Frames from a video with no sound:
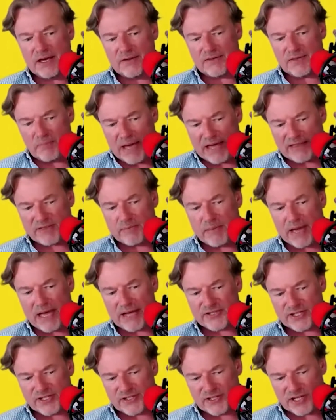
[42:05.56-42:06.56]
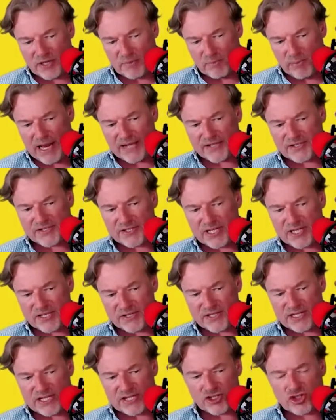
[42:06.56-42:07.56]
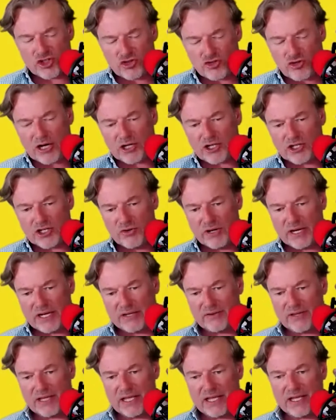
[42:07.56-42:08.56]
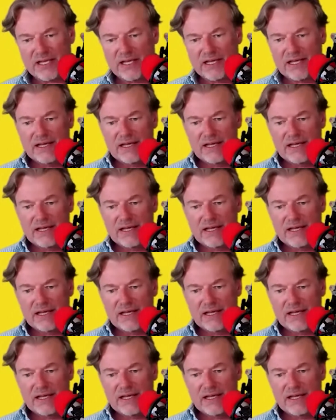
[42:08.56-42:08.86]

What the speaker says: mathematics, the complexities, the structuring,